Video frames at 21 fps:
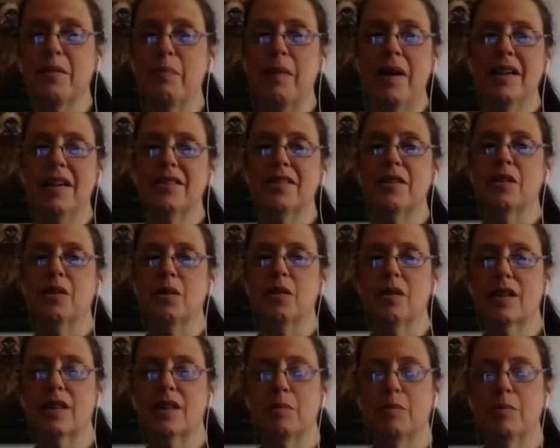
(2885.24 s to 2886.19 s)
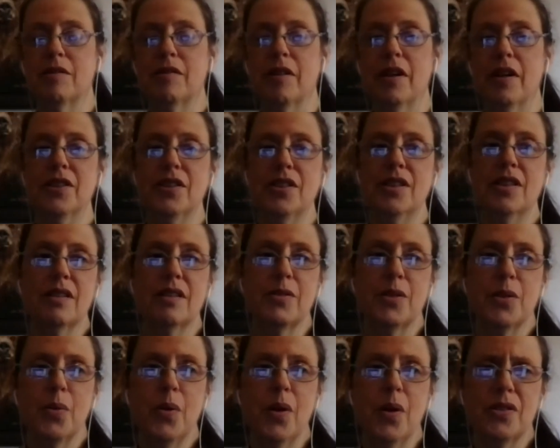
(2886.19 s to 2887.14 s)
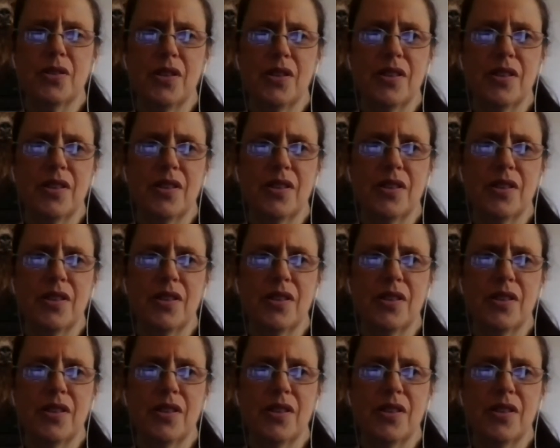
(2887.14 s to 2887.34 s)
like a magical exploration of sorts,